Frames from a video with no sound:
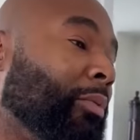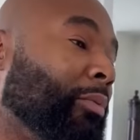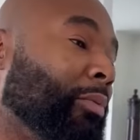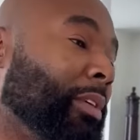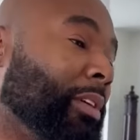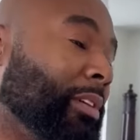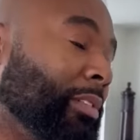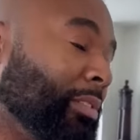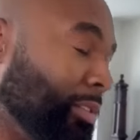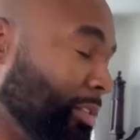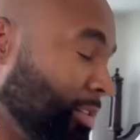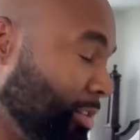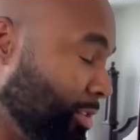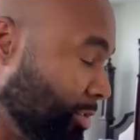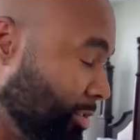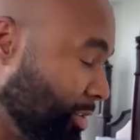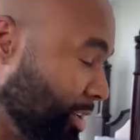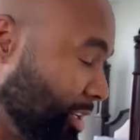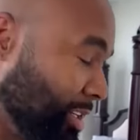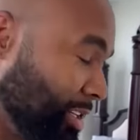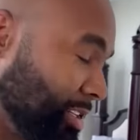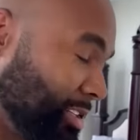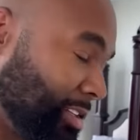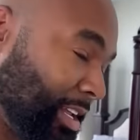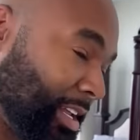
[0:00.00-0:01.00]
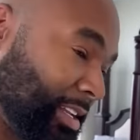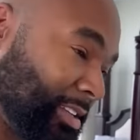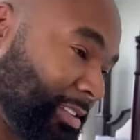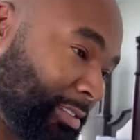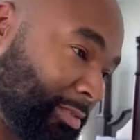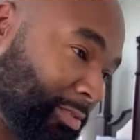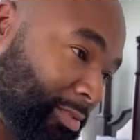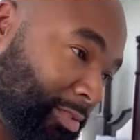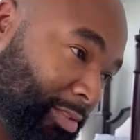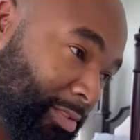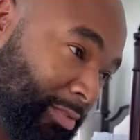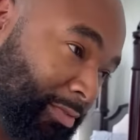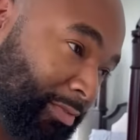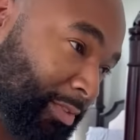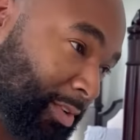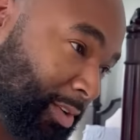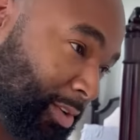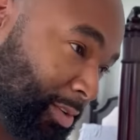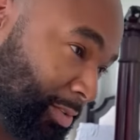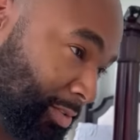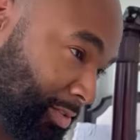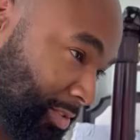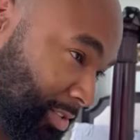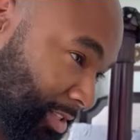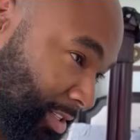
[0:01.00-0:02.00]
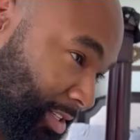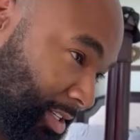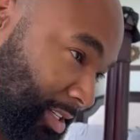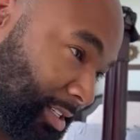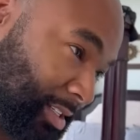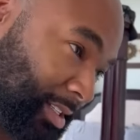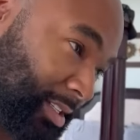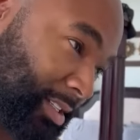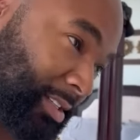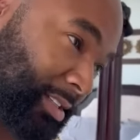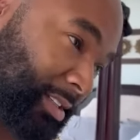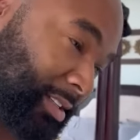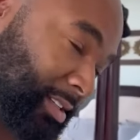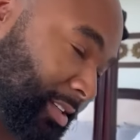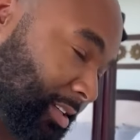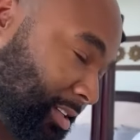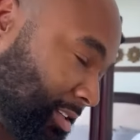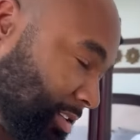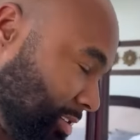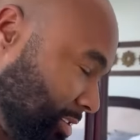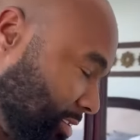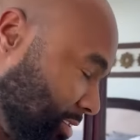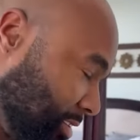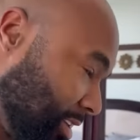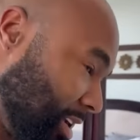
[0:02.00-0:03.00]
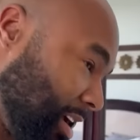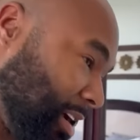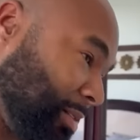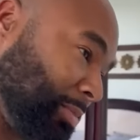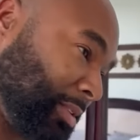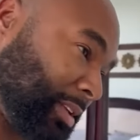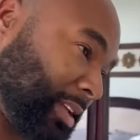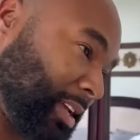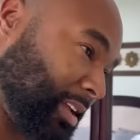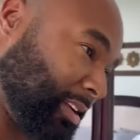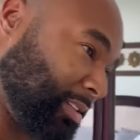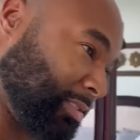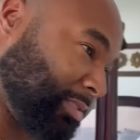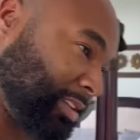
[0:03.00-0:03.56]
We grown, and as grown folks, it's complicated.